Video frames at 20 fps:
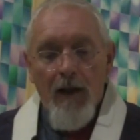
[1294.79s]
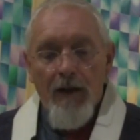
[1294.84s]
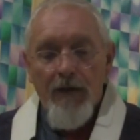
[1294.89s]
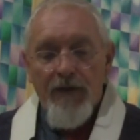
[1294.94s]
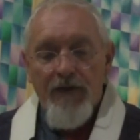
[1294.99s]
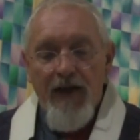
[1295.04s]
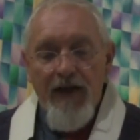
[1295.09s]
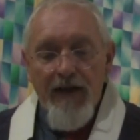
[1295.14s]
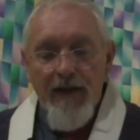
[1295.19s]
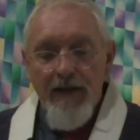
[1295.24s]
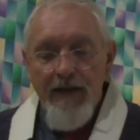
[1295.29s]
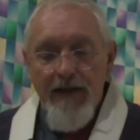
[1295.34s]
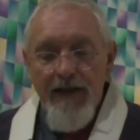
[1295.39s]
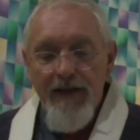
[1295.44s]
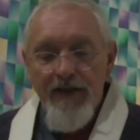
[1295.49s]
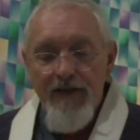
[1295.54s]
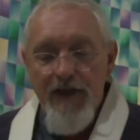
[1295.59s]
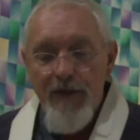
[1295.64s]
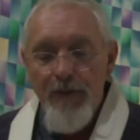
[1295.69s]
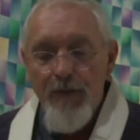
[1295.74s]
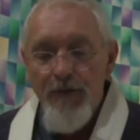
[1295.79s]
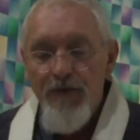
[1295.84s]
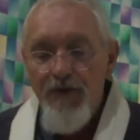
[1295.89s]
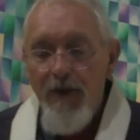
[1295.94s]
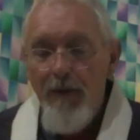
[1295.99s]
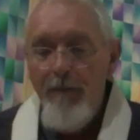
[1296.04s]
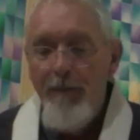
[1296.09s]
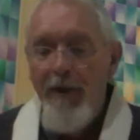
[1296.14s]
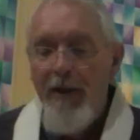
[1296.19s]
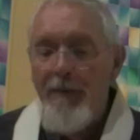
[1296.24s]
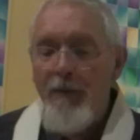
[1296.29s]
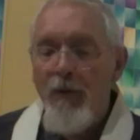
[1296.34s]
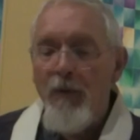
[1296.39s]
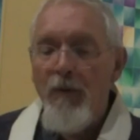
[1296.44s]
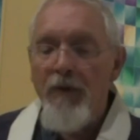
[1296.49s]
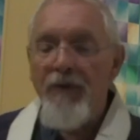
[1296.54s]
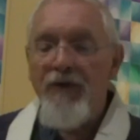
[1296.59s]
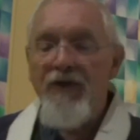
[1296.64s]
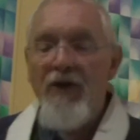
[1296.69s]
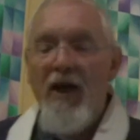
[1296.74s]
Secondly, he says, well, some people
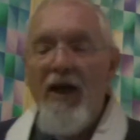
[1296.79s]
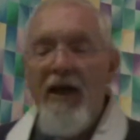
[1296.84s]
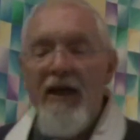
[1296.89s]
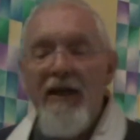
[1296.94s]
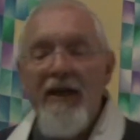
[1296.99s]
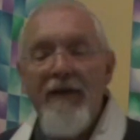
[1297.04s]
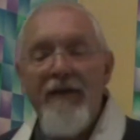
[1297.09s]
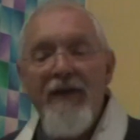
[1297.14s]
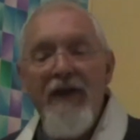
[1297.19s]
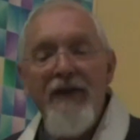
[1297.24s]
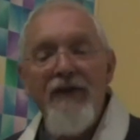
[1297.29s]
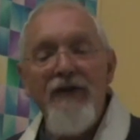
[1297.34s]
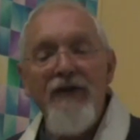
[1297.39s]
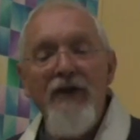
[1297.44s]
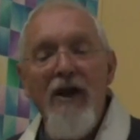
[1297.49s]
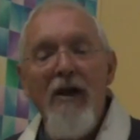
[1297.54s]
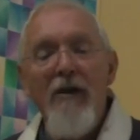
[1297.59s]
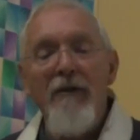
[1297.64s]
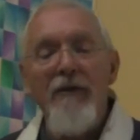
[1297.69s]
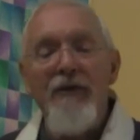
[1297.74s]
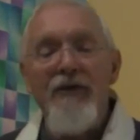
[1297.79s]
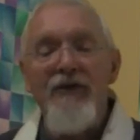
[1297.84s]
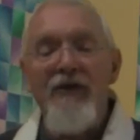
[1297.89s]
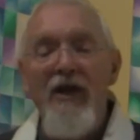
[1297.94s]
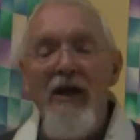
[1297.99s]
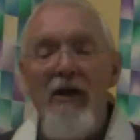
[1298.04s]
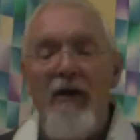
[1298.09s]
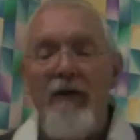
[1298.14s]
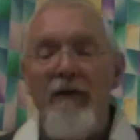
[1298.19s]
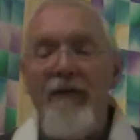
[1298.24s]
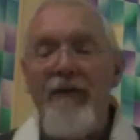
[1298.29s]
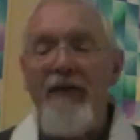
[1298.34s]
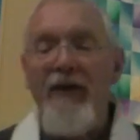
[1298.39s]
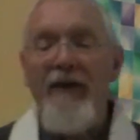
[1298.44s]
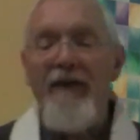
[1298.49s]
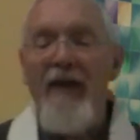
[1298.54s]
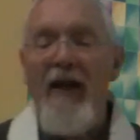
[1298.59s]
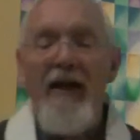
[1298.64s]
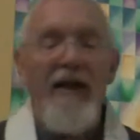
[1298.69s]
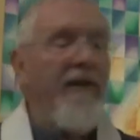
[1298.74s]
will say, if there's no self,
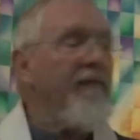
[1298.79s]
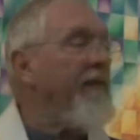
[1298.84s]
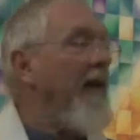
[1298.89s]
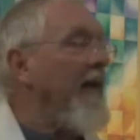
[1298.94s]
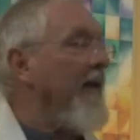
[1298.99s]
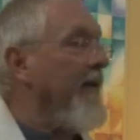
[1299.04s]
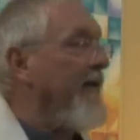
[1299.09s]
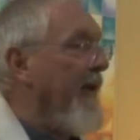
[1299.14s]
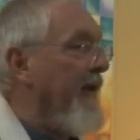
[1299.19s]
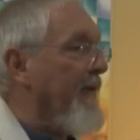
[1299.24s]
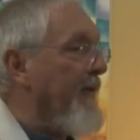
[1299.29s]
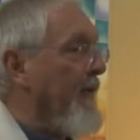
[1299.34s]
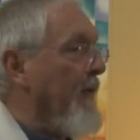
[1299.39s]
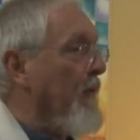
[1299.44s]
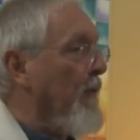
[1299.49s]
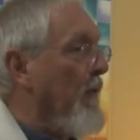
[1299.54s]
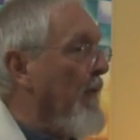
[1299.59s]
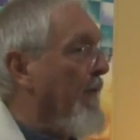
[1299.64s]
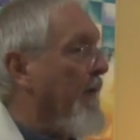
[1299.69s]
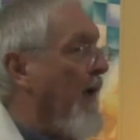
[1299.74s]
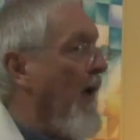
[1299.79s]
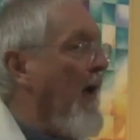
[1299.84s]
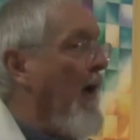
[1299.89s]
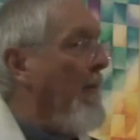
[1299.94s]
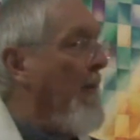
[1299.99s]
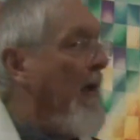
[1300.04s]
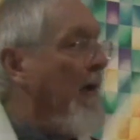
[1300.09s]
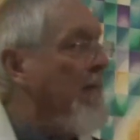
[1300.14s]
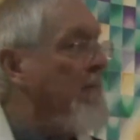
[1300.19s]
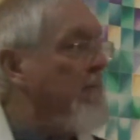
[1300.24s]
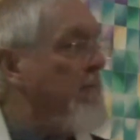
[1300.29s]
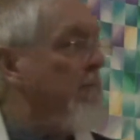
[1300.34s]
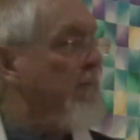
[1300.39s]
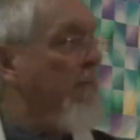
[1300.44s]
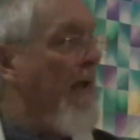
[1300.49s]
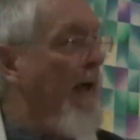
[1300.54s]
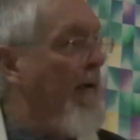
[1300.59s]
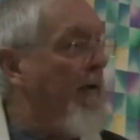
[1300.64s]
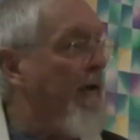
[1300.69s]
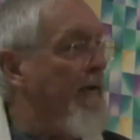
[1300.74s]
then that invalidates the law of karma.
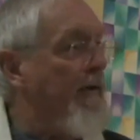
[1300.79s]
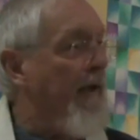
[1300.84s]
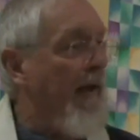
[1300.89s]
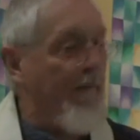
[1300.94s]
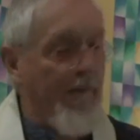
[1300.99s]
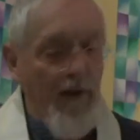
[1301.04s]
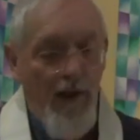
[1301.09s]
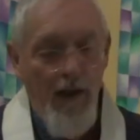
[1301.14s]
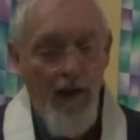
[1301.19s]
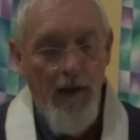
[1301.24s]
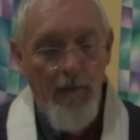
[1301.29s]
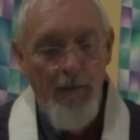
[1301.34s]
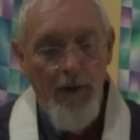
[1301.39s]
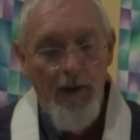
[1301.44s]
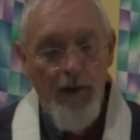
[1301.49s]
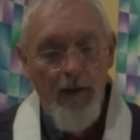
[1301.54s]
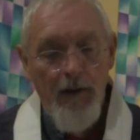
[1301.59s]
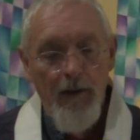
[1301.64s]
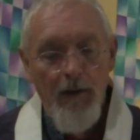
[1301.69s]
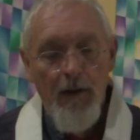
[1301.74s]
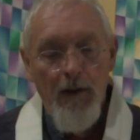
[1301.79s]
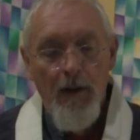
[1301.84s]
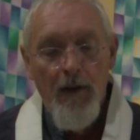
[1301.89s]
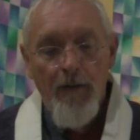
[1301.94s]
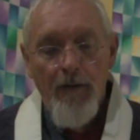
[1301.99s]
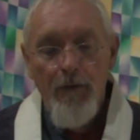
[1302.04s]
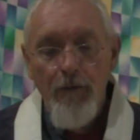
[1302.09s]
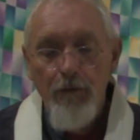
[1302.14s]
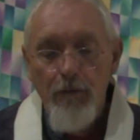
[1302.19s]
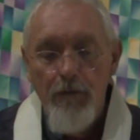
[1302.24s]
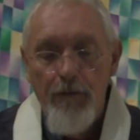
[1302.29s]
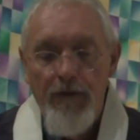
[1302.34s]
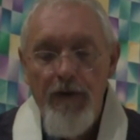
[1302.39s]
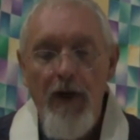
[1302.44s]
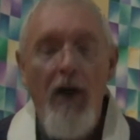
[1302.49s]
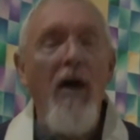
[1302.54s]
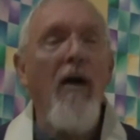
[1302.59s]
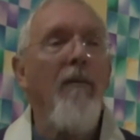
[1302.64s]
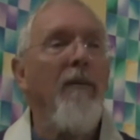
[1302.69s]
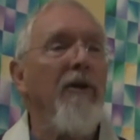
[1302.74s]
How can you have karma? The law of
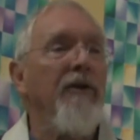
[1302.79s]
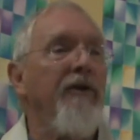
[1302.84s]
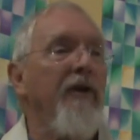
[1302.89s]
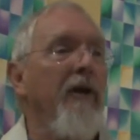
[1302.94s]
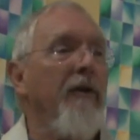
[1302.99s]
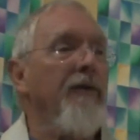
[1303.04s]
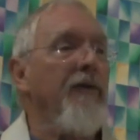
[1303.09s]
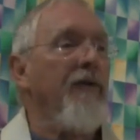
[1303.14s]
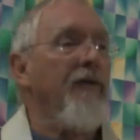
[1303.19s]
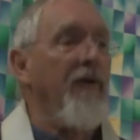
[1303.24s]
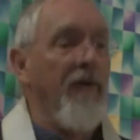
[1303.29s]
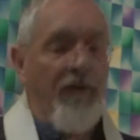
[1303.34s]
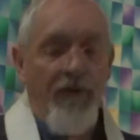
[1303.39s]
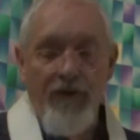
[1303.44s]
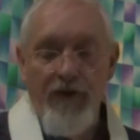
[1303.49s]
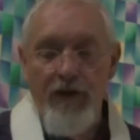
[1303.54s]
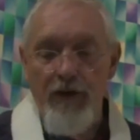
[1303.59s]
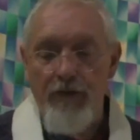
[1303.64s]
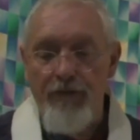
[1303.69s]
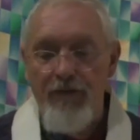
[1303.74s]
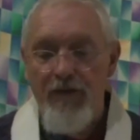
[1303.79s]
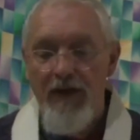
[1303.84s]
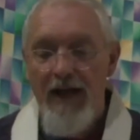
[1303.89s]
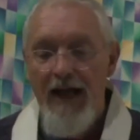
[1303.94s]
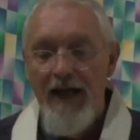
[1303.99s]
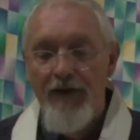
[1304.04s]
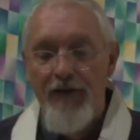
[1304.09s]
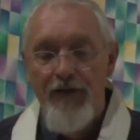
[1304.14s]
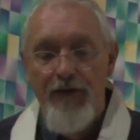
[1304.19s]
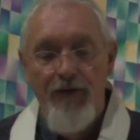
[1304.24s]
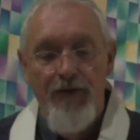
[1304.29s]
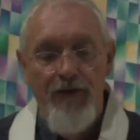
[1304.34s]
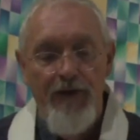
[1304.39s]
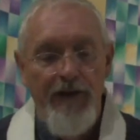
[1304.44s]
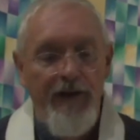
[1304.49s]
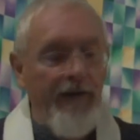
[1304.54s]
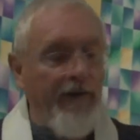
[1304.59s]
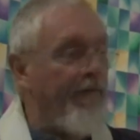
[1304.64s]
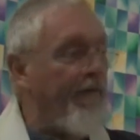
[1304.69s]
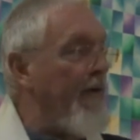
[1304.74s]
karma tells us that skillful actions
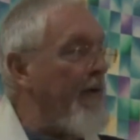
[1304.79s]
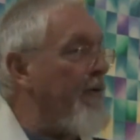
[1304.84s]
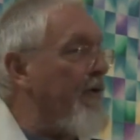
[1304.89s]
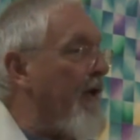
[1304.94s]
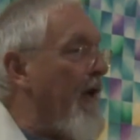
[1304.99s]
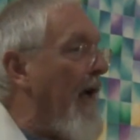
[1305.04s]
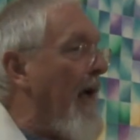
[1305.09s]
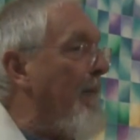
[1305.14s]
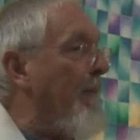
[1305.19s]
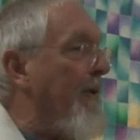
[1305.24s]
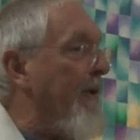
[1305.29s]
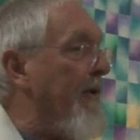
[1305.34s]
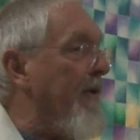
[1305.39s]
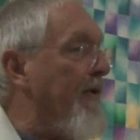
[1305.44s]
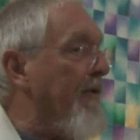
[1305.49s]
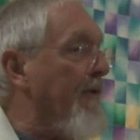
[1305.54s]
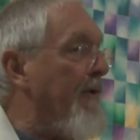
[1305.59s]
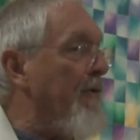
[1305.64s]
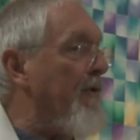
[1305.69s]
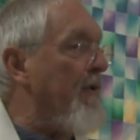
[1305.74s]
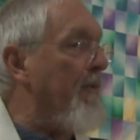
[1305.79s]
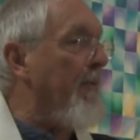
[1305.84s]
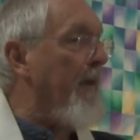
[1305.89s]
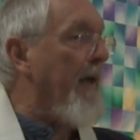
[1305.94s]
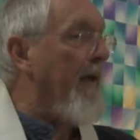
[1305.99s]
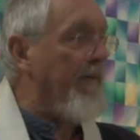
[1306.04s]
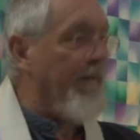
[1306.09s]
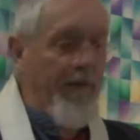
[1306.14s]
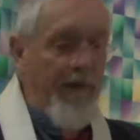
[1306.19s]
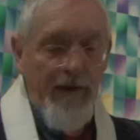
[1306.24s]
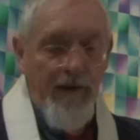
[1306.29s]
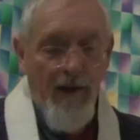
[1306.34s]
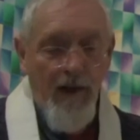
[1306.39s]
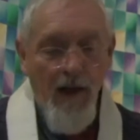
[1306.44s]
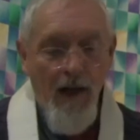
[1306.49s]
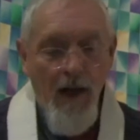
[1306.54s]
lead to future happiness, future benefit.